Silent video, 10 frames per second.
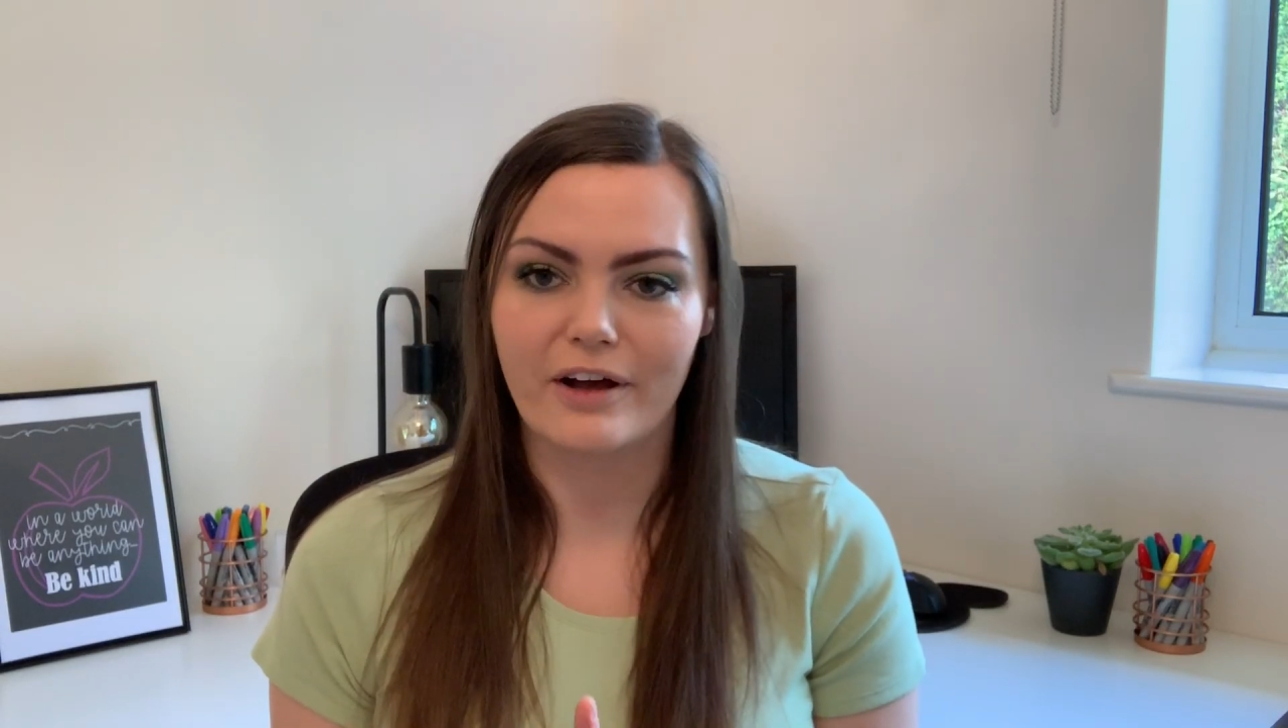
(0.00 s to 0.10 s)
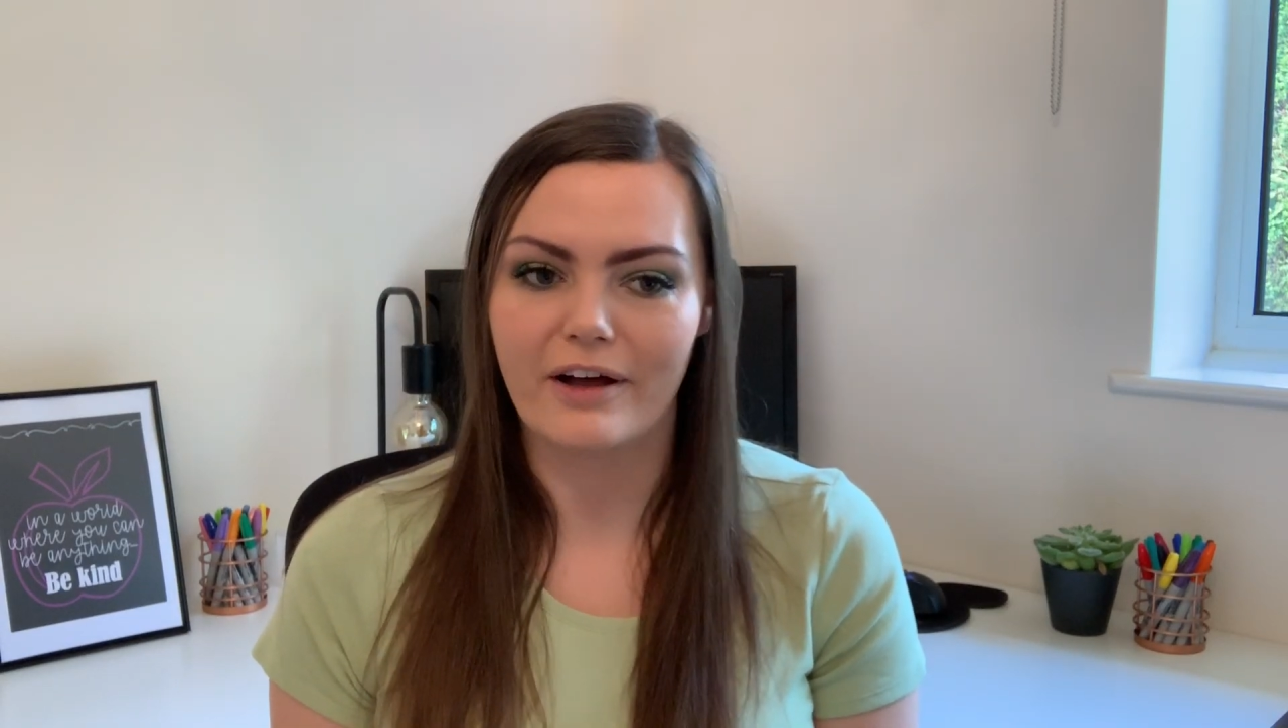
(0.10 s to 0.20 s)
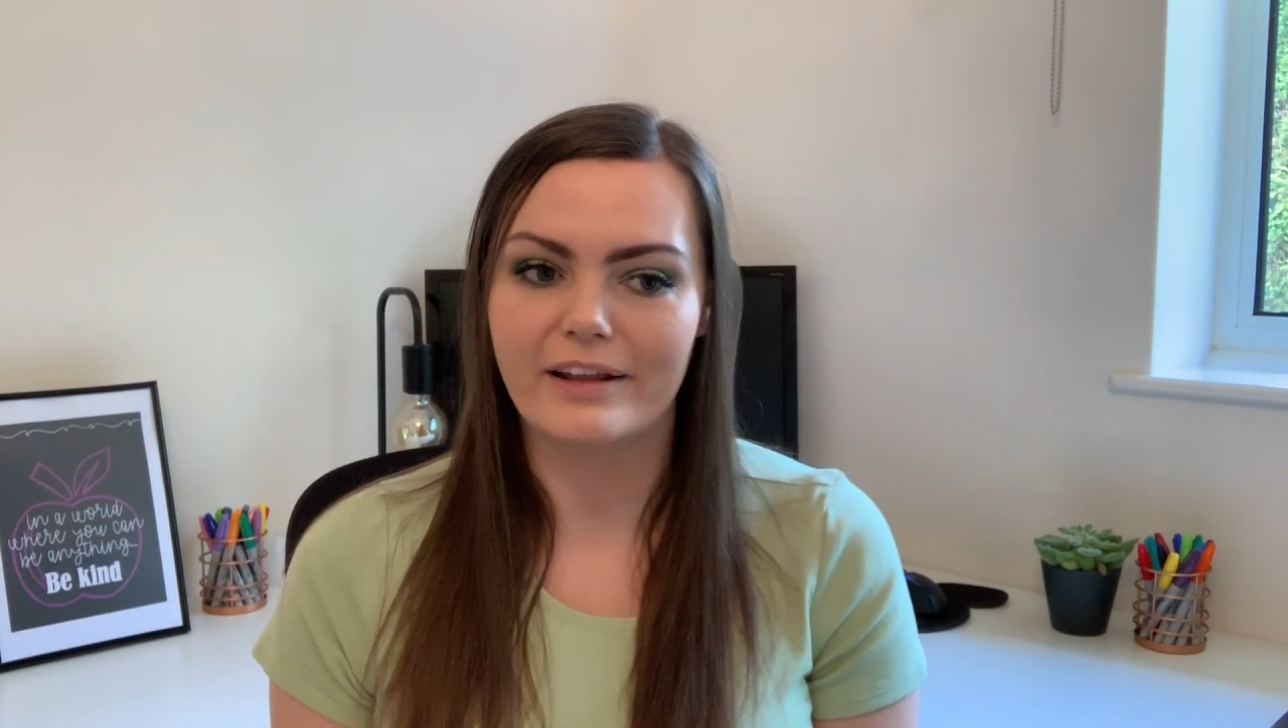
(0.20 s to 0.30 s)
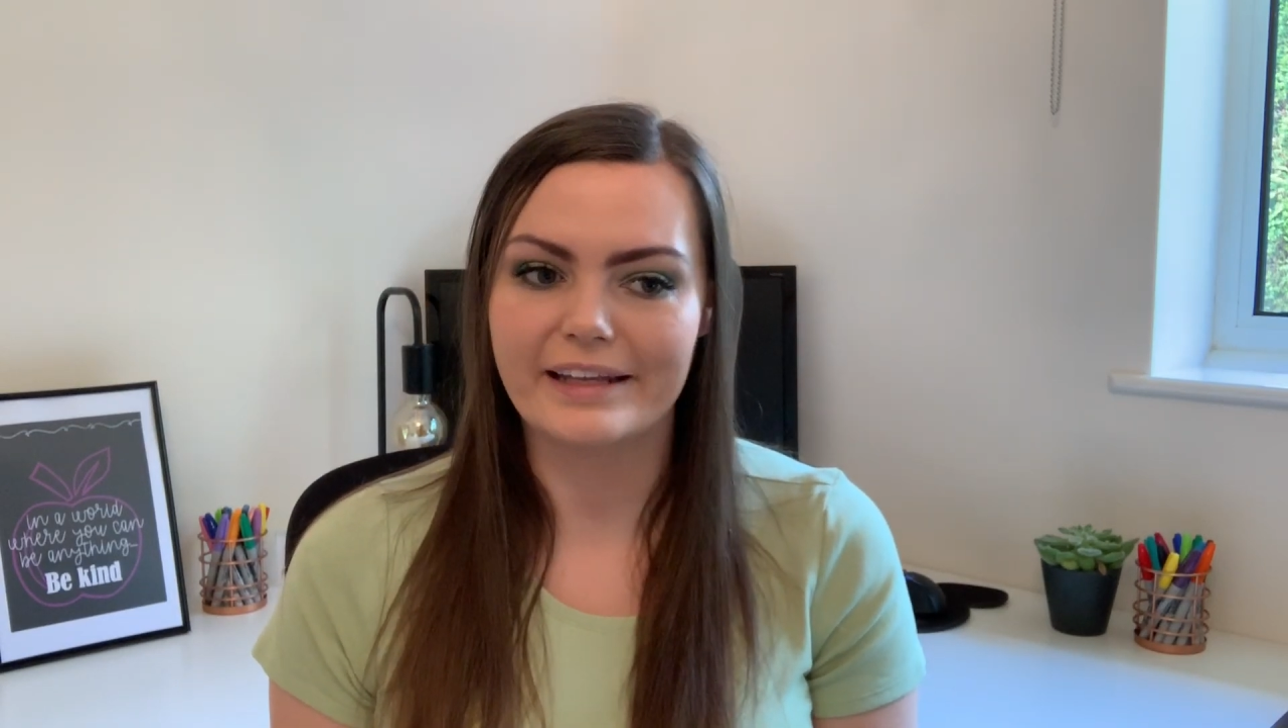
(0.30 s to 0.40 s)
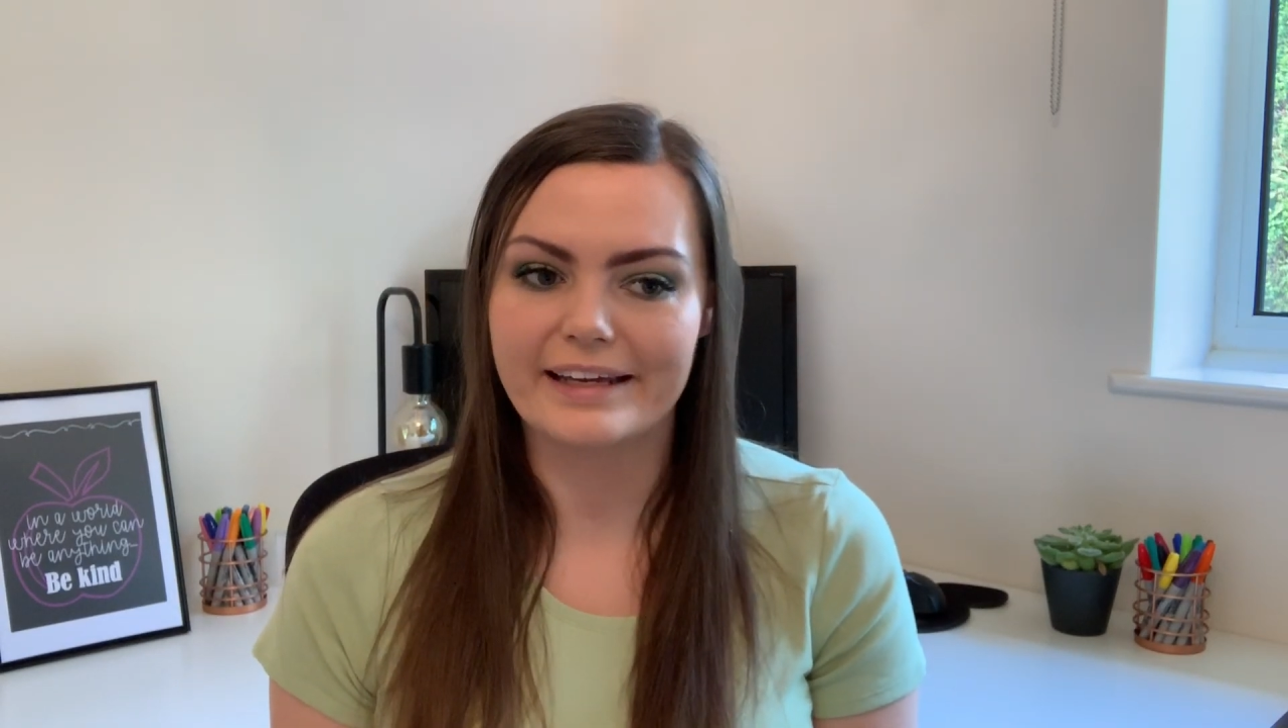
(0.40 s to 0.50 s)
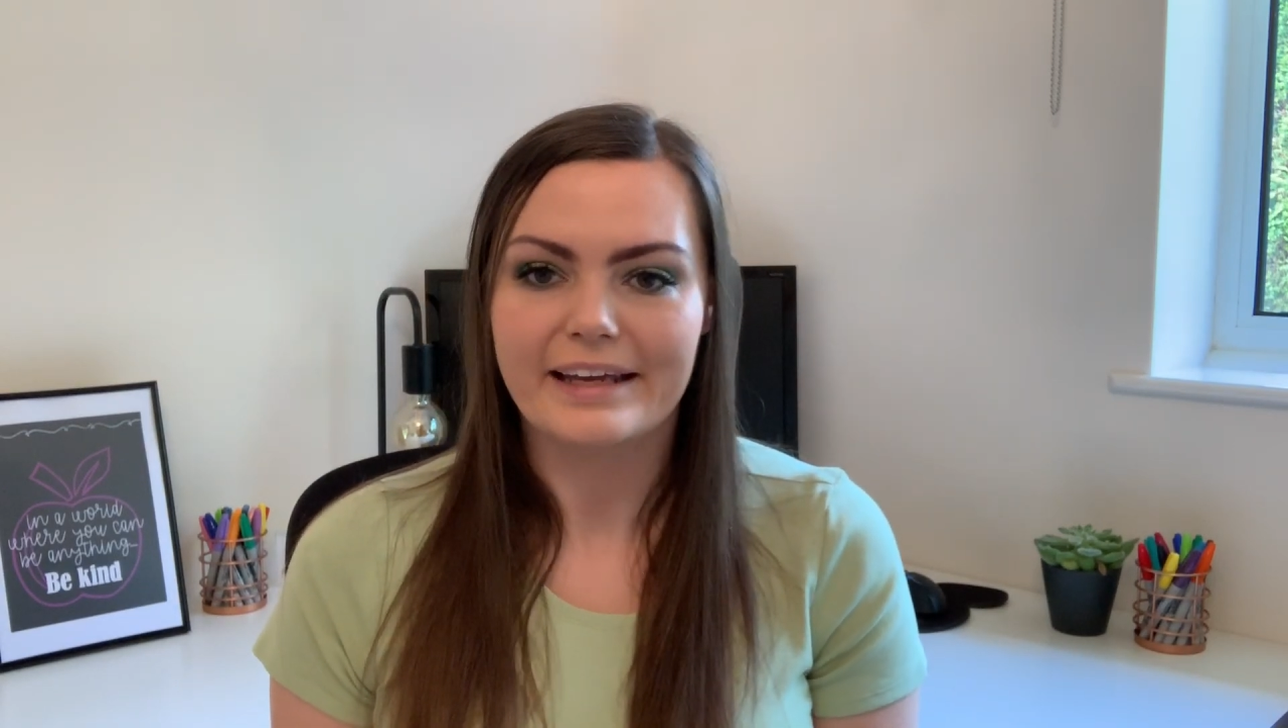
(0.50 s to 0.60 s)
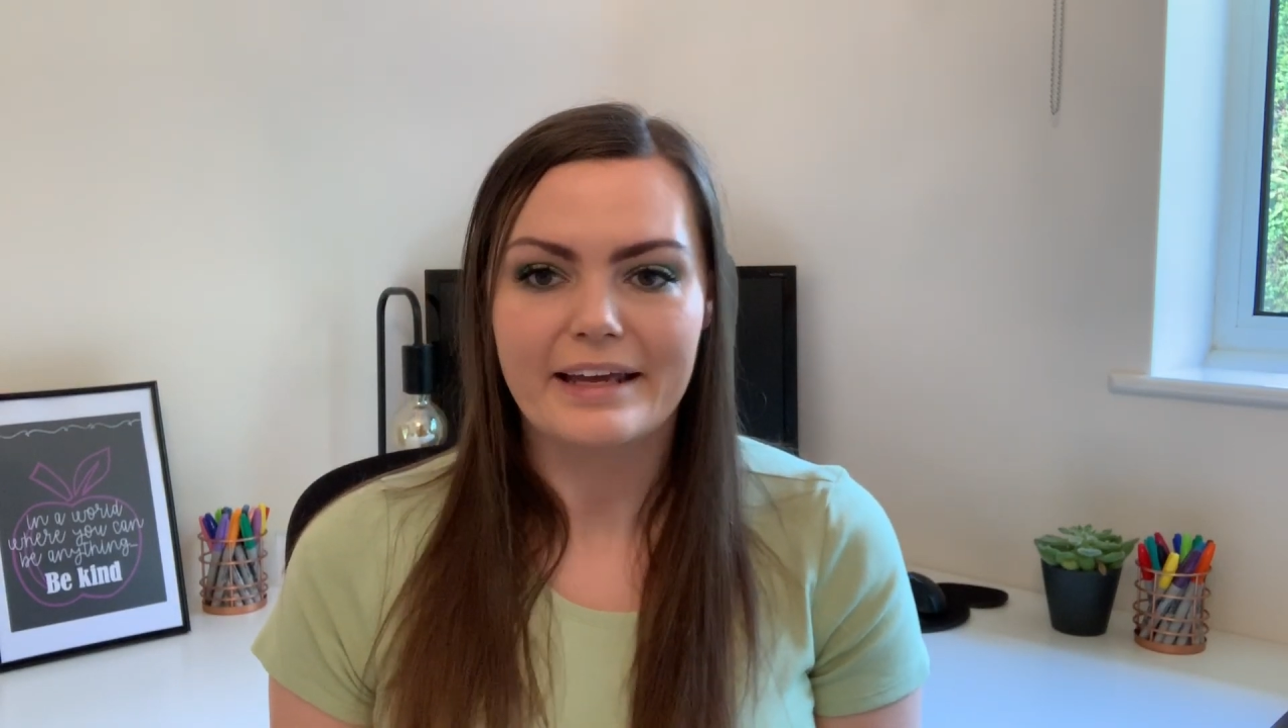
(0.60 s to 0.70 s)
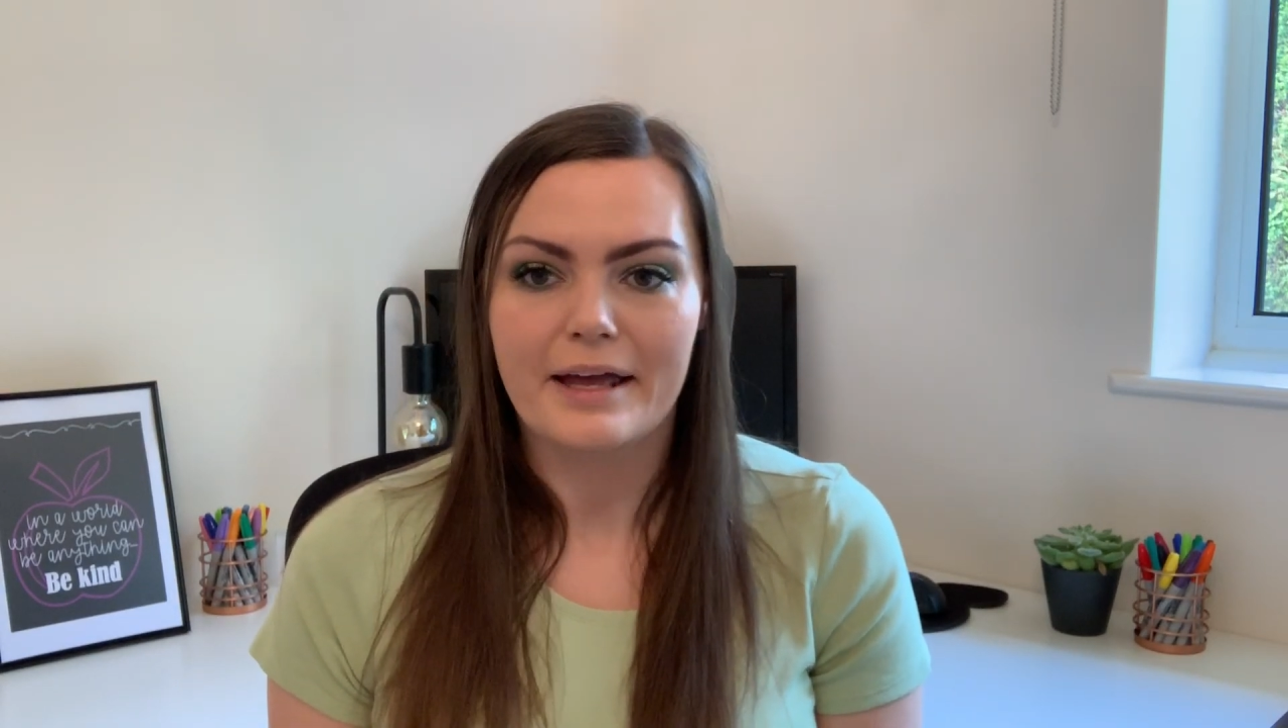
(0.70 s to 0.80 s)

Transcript: call it.